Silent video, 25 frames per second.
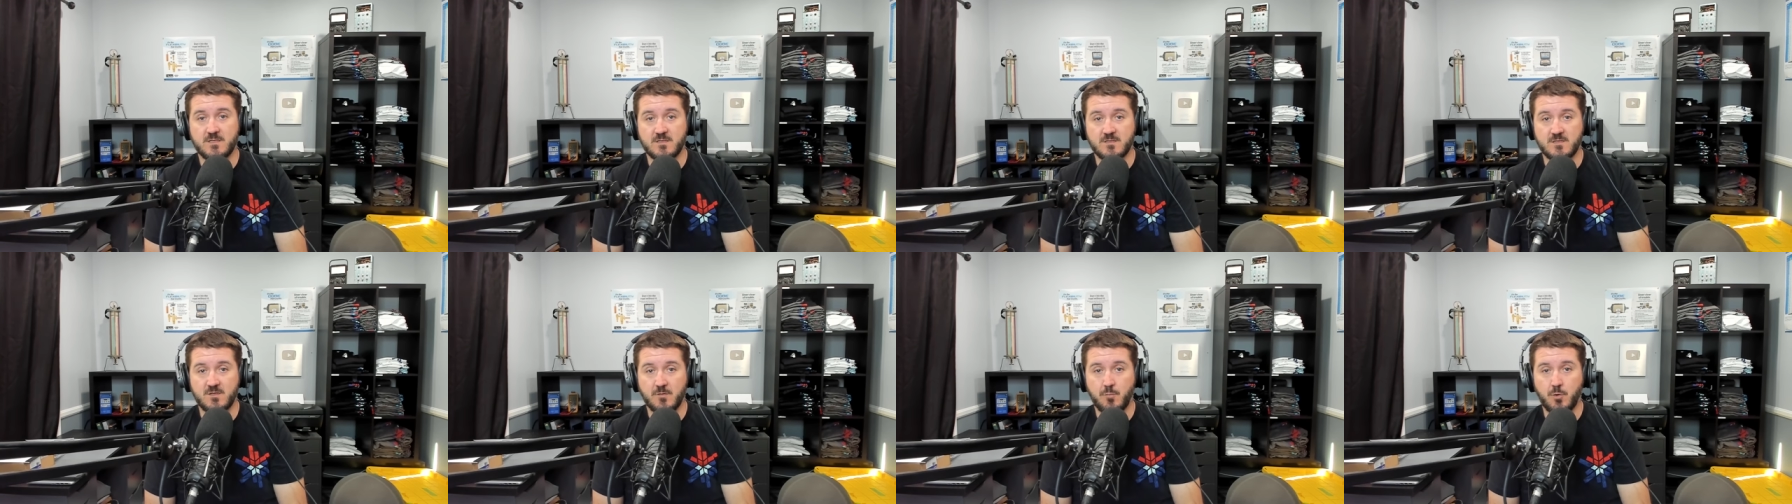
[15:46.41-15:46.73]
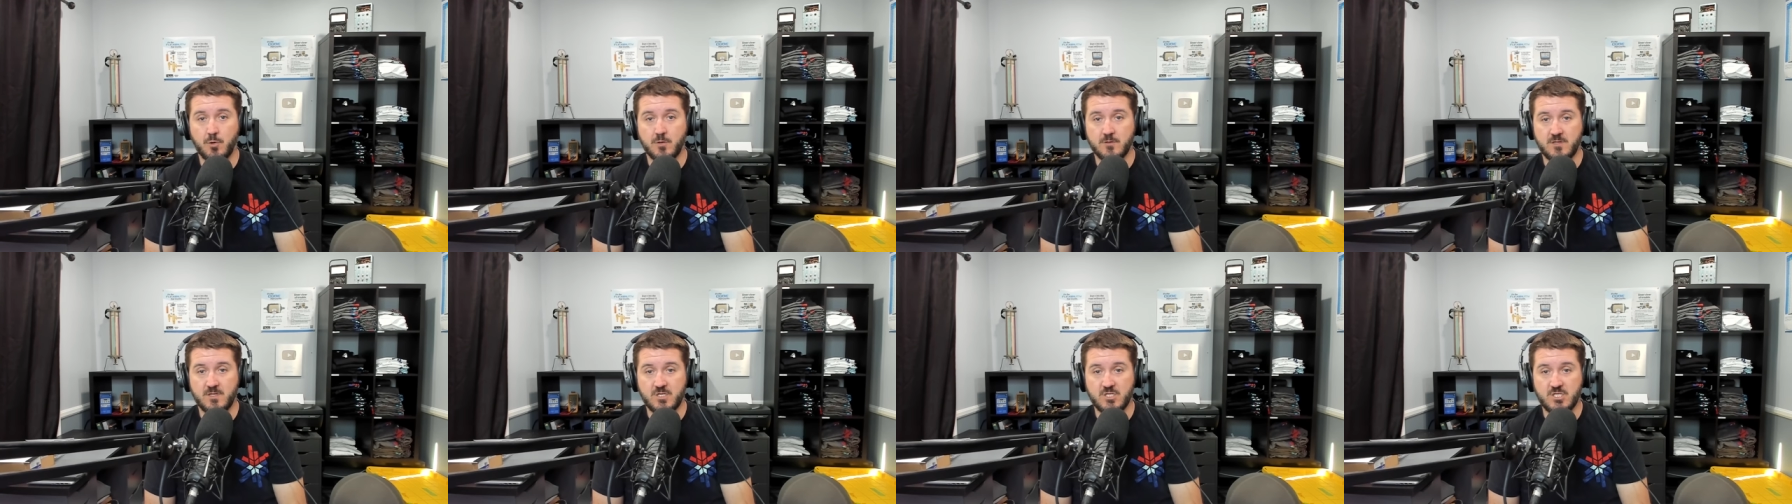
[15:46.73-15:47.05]
to
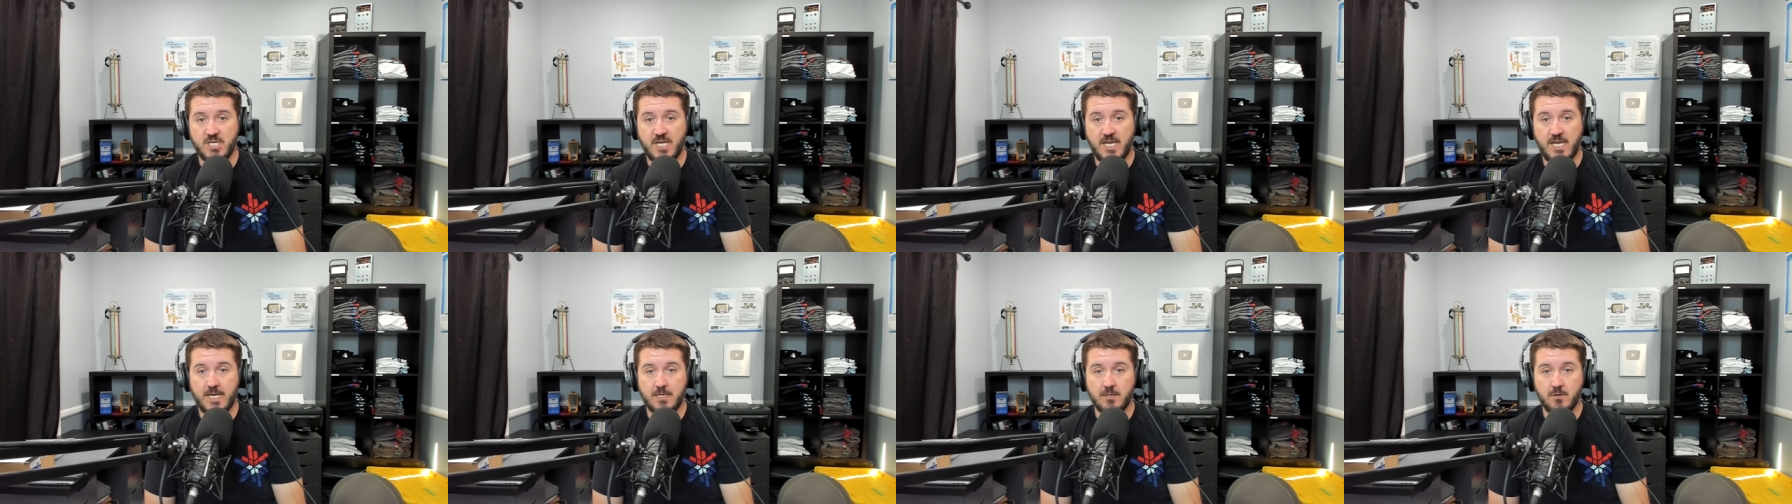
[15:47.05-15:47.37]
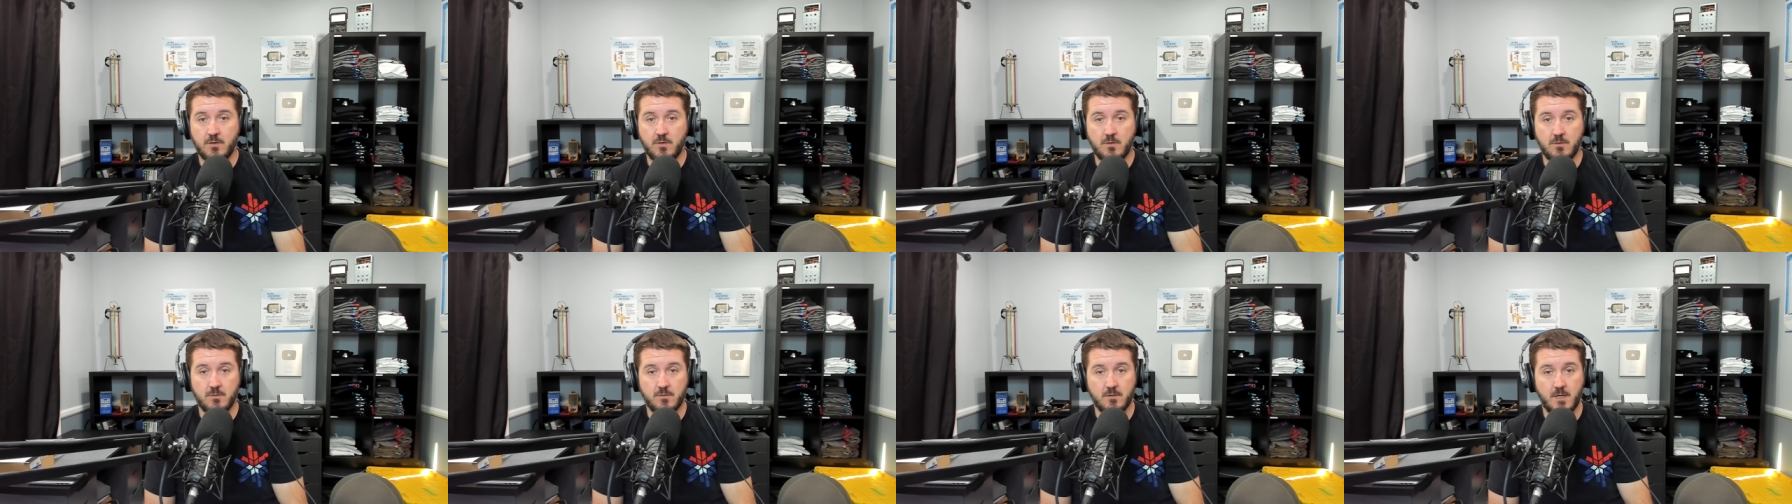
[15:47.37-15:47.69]
support the
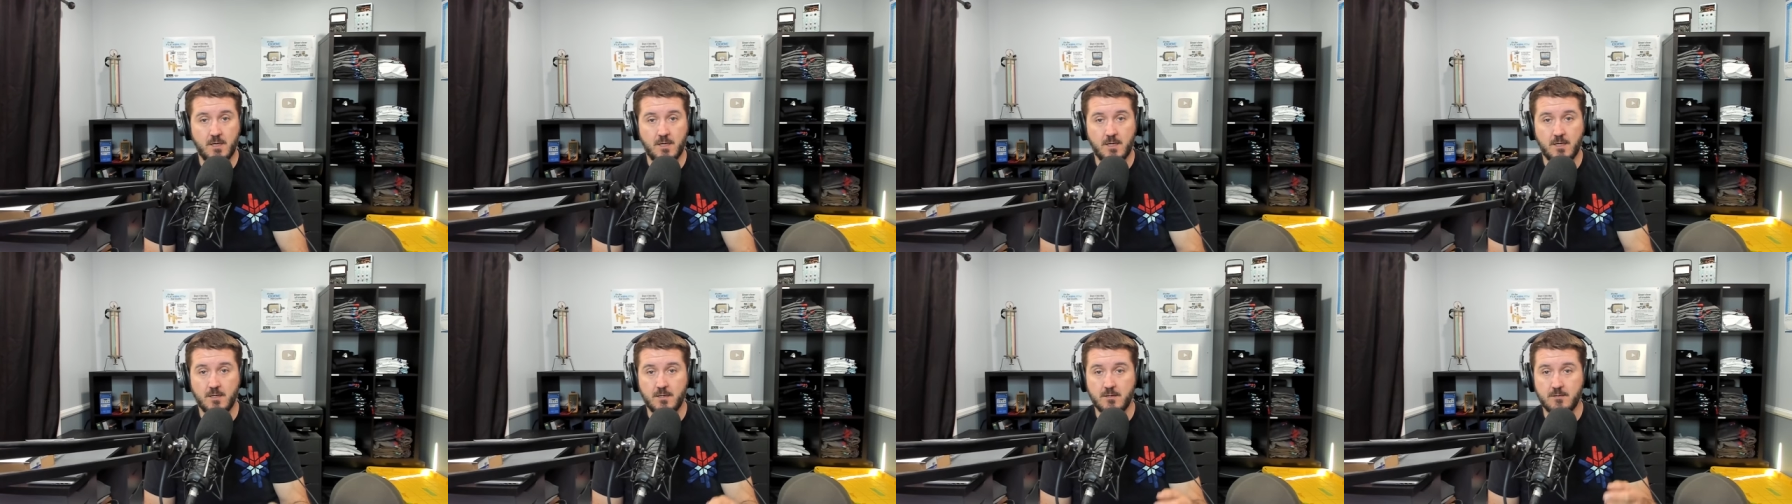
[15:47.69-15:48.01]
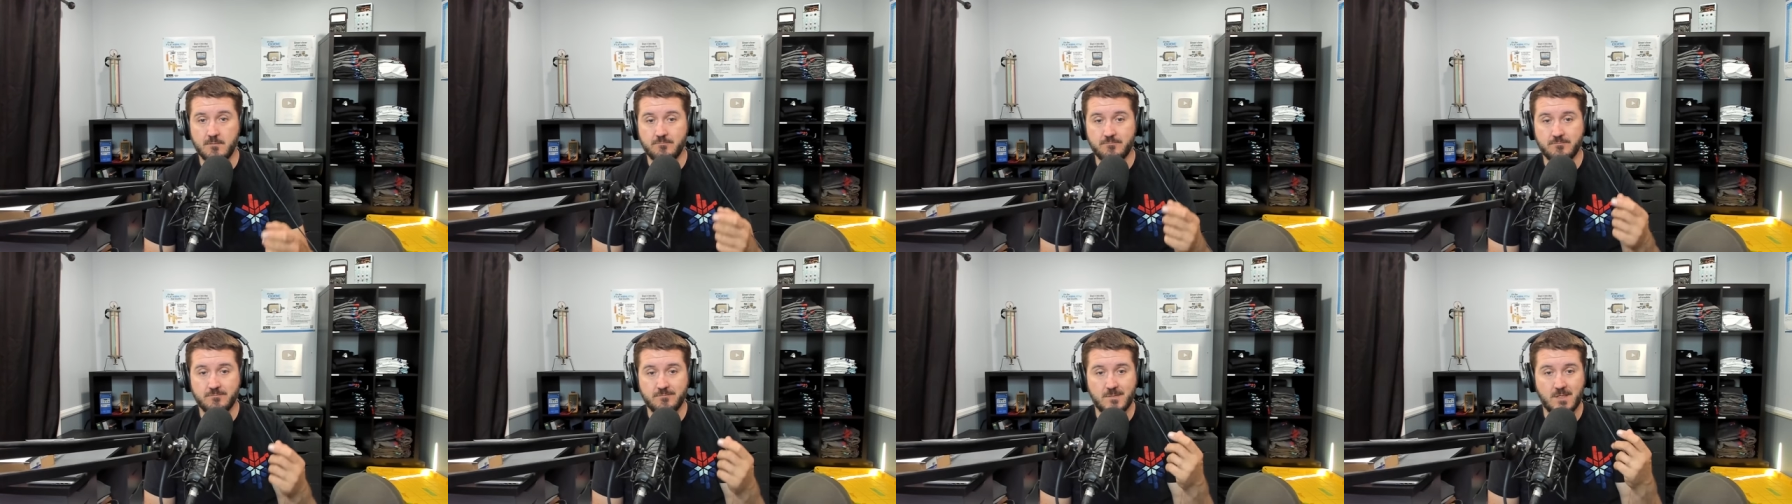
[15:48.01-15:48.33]
channel, uh,